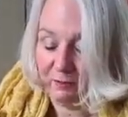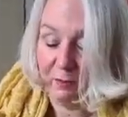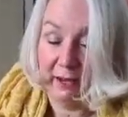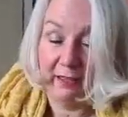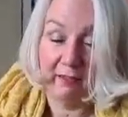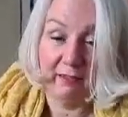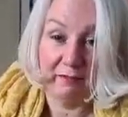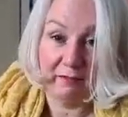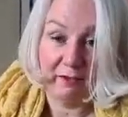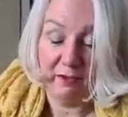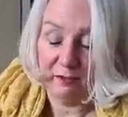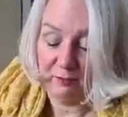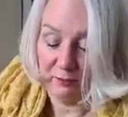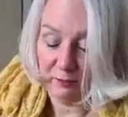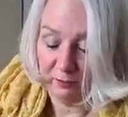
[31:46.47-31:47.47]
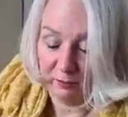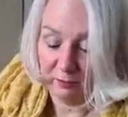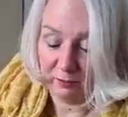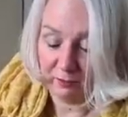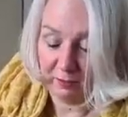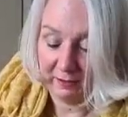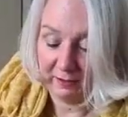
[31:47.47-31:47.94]
waits for you to
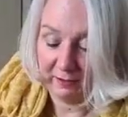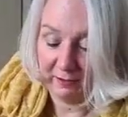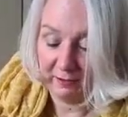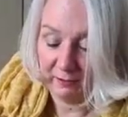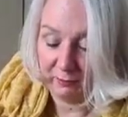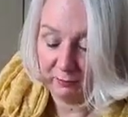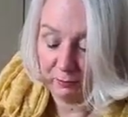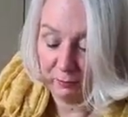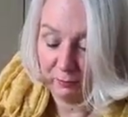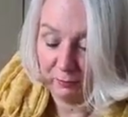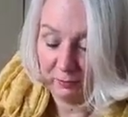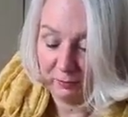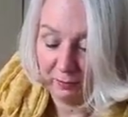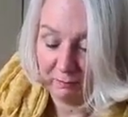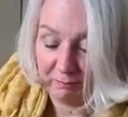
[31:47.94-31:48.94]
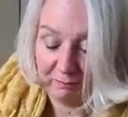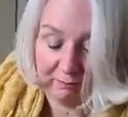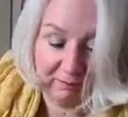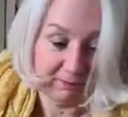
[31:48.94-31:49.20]
throw it on the floor for him.